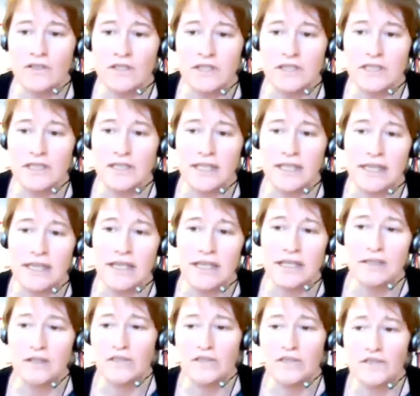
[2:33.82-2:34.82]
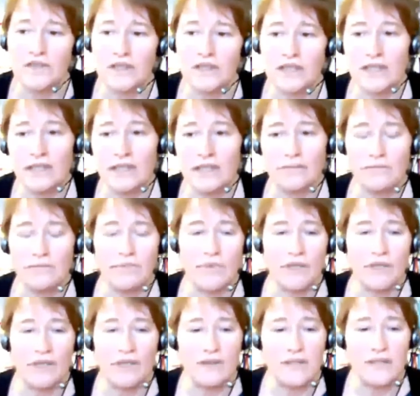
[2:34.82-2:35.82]
So this is a kind of,
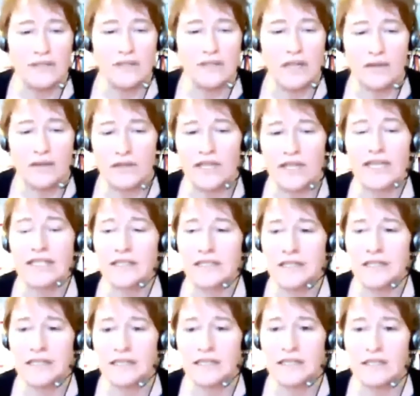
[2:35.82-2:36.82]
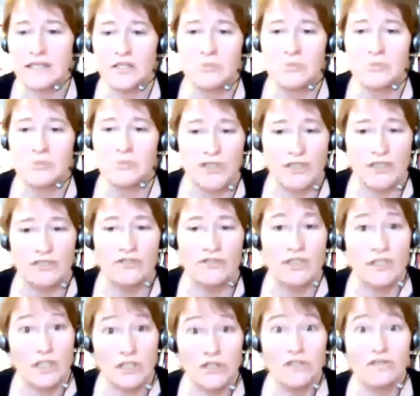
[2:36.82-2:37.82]
our case study explores
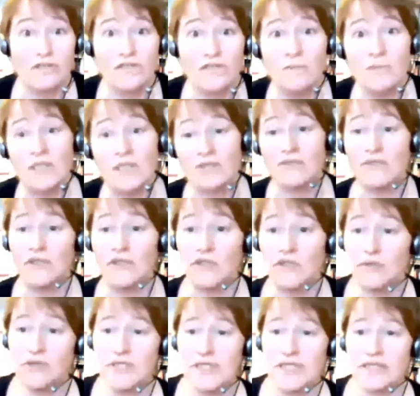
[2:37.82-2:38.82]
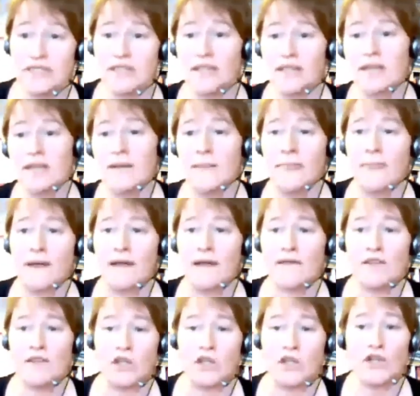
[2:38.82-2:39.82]
the transition from introducing
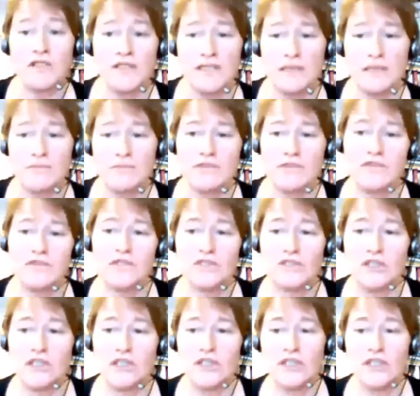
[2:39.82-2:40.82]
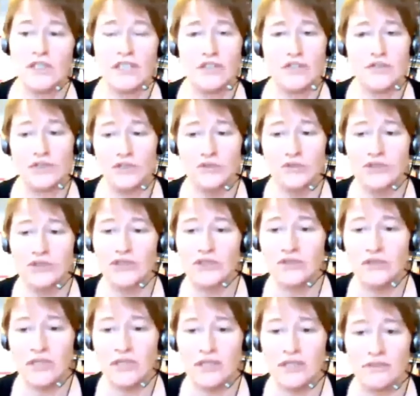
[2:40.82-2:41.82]
the concept of virtual learning to new
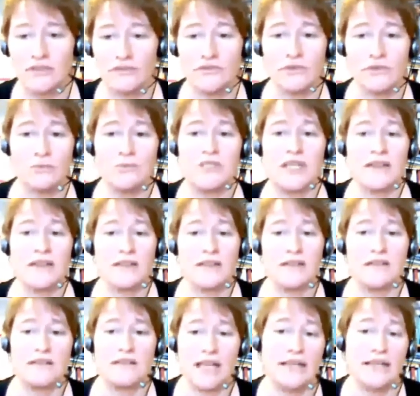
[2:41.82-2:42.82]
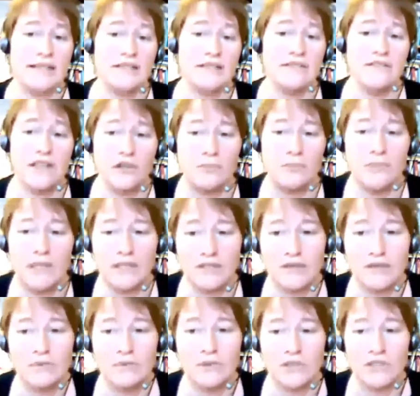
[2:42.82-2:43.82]
student groups, and then
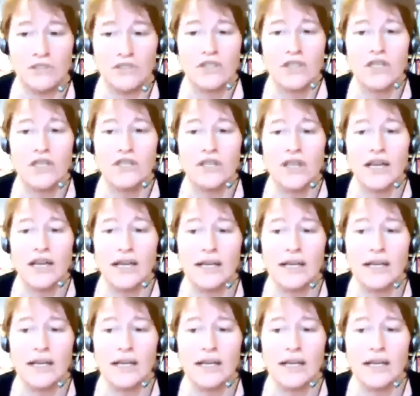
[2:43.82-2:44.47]
developing towards